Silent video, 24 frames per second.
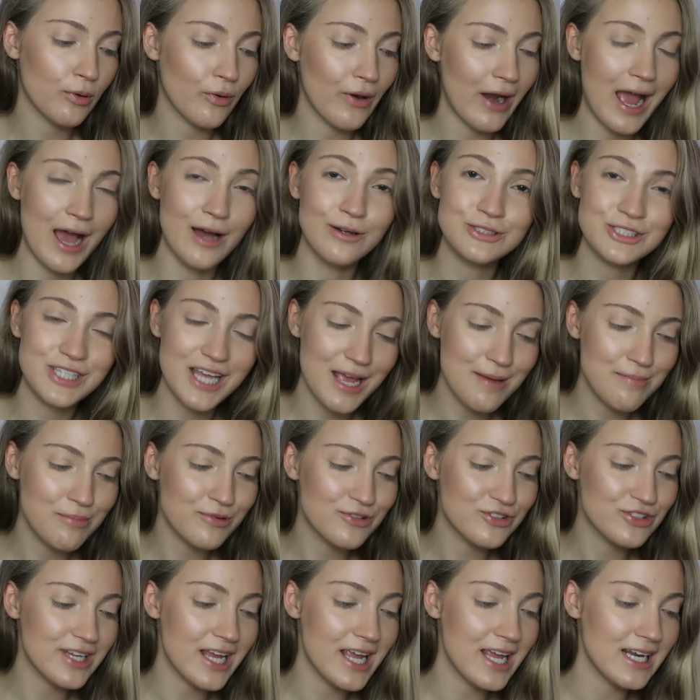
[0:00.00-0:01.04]
brown type
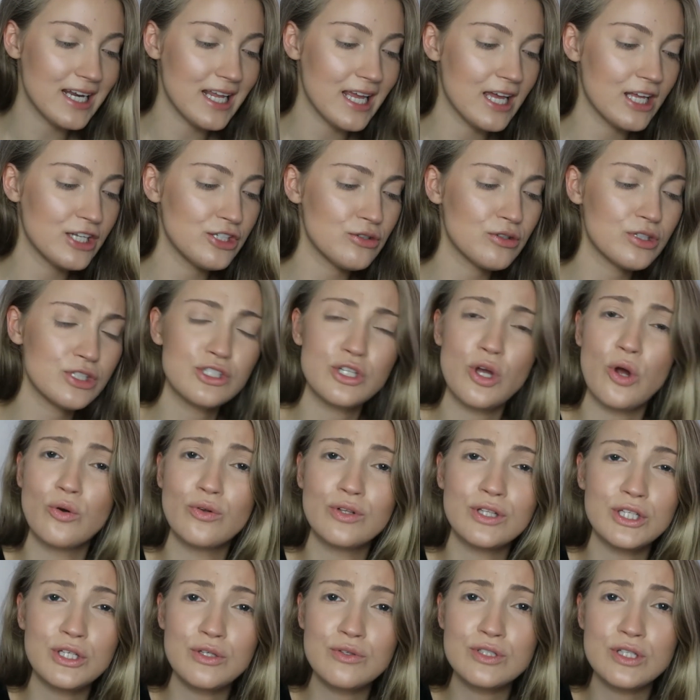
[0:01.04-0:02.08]
of shade, and you can
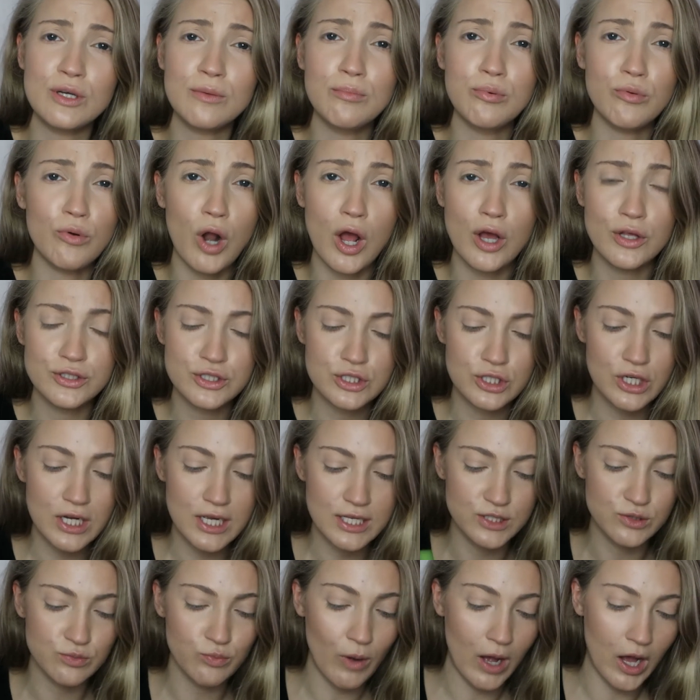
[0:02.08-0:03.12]
totally use a bronzer
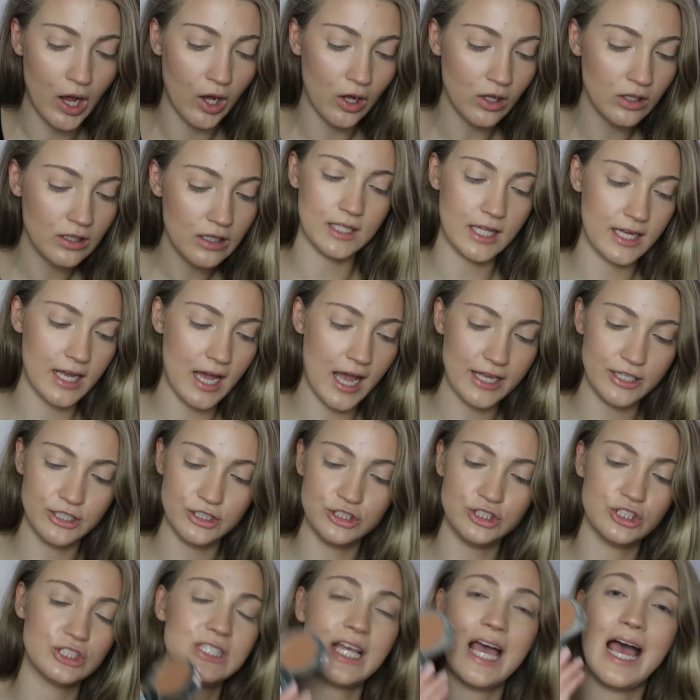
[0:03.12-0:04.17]
as well. Like, I
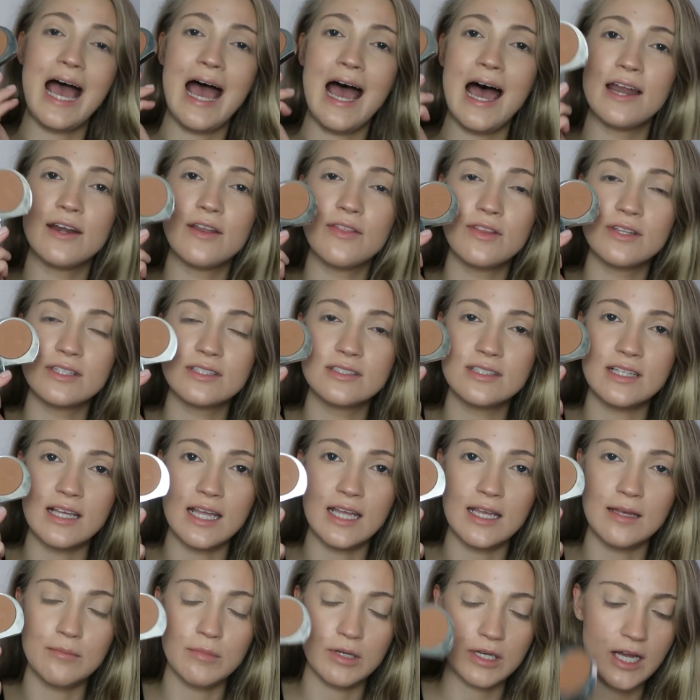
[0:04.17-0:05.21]
could just add the
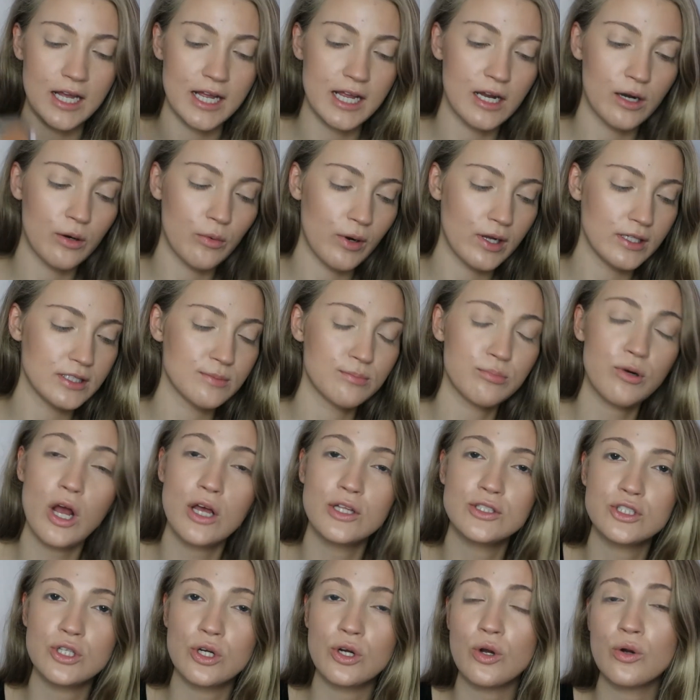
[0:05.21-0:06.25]
same Kjaer Weis
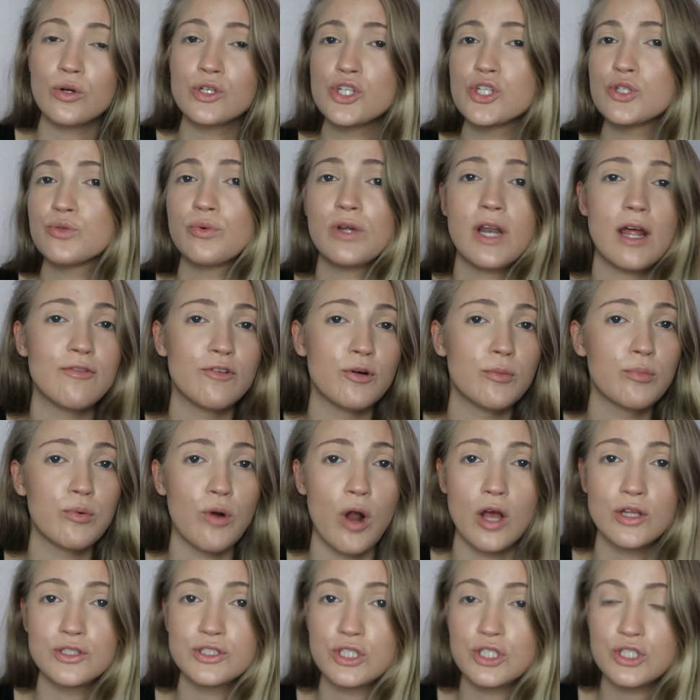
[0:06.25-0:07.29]
bronzer, or just whatever
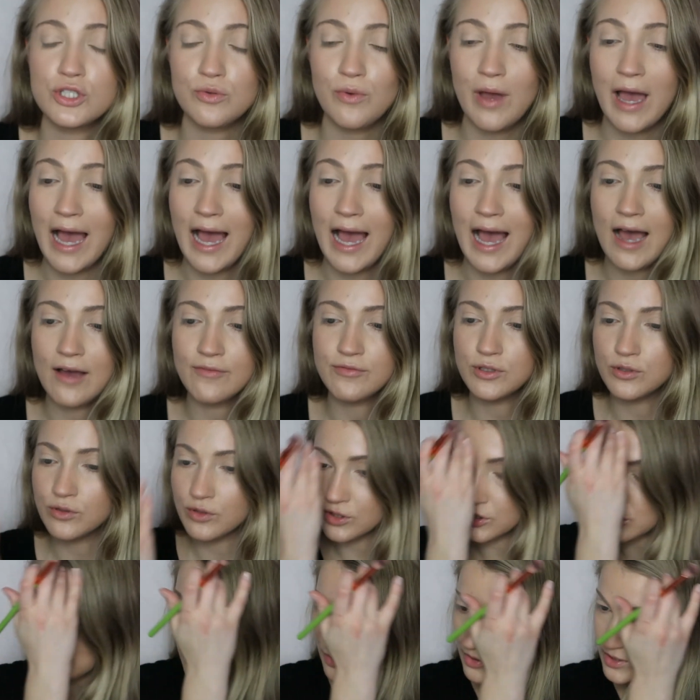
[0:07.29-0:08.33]
bronzer you have, you
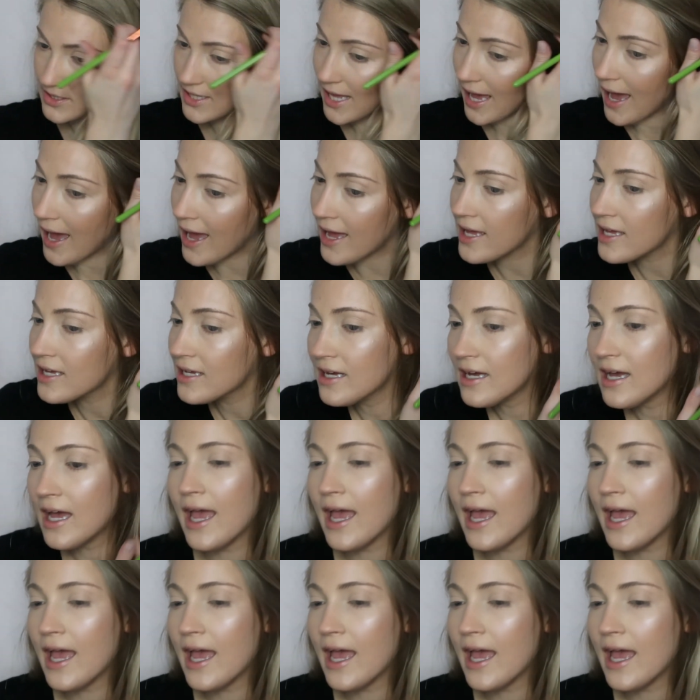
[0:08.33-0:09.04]
can use that.